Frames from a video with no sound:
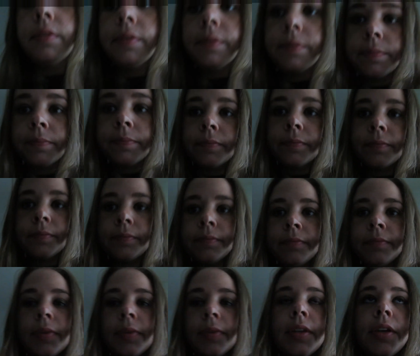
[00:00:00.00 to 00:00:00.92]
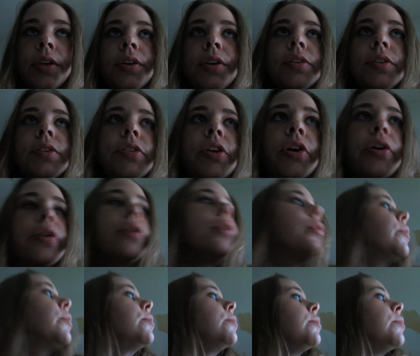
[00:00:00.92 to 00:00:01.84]
not really.
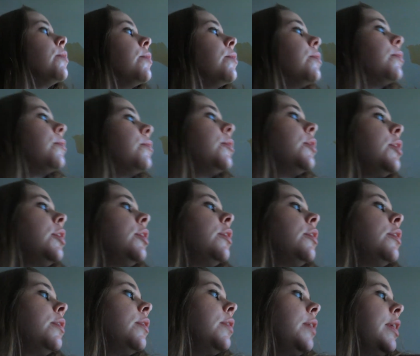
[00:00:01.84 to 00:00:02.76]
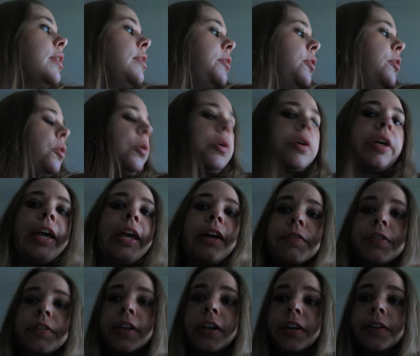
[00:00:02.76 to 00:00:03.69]
So, it's still okay
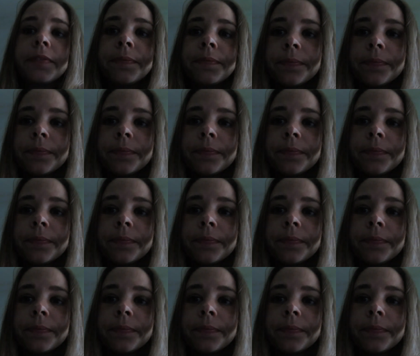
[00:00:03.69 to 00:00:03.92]
over there?